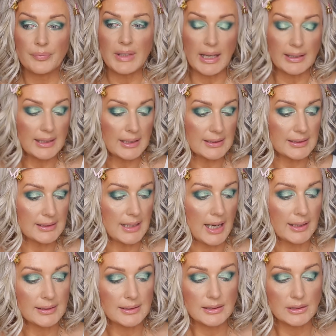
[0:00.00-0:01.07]
Yeah, that's
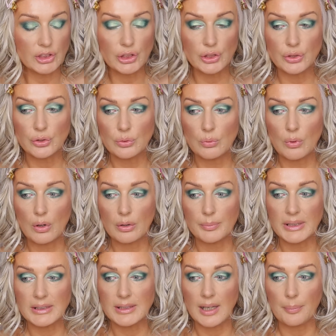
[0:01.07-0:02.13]
nice, just to
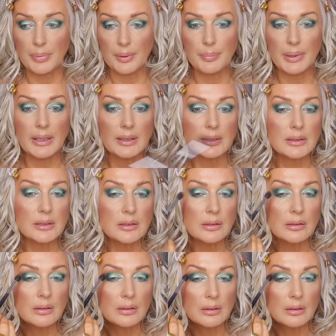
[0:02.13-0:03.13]
warm it up a bit.